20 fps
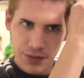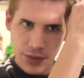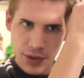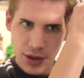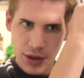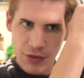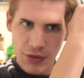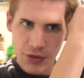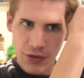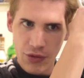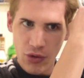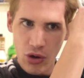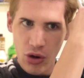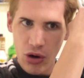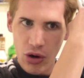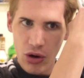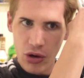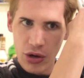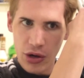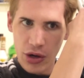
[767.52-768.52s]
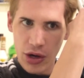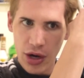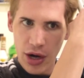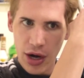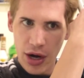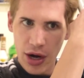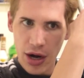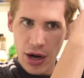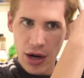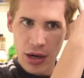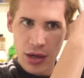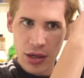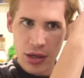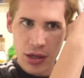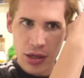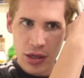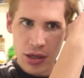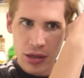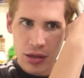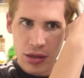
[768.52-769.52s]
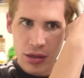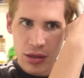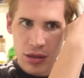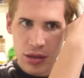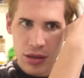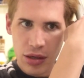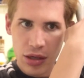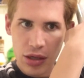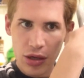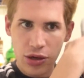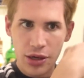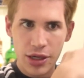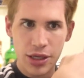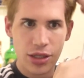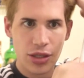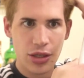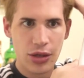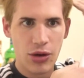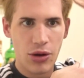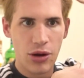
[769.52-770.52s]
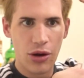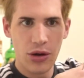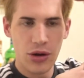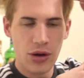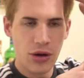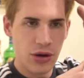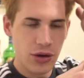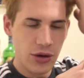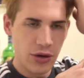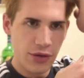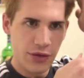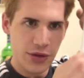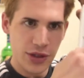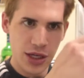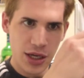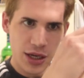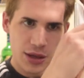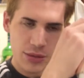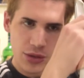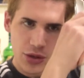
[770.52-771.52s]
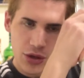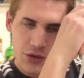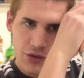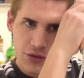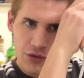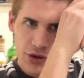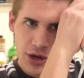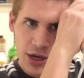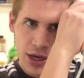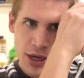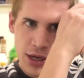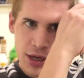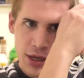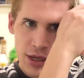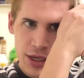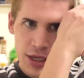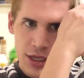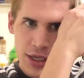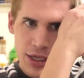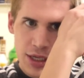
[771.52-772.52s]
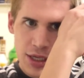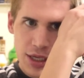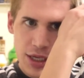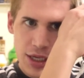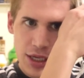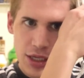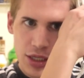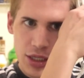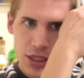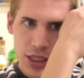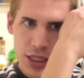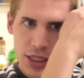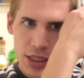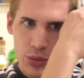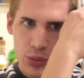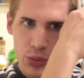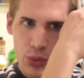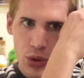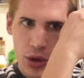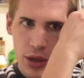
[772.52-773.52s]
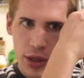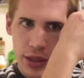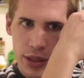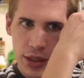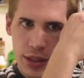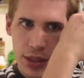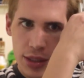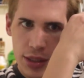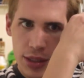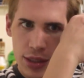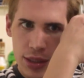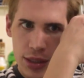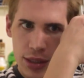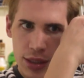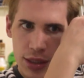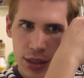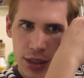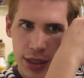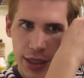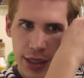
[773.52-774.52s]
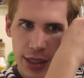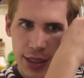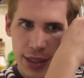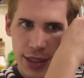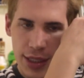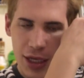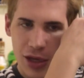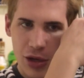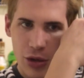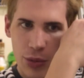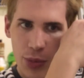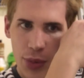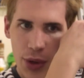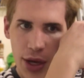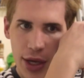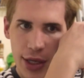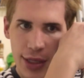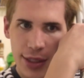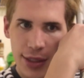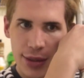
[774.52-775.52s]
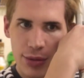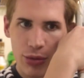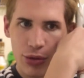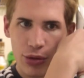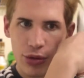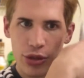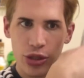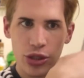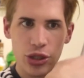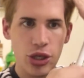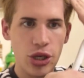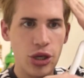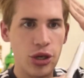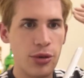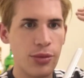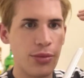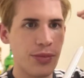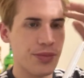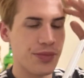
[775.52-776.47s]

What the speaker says: if you've got longer hair, you don't need to go a lot of times over it. Just once, like a single pass will do.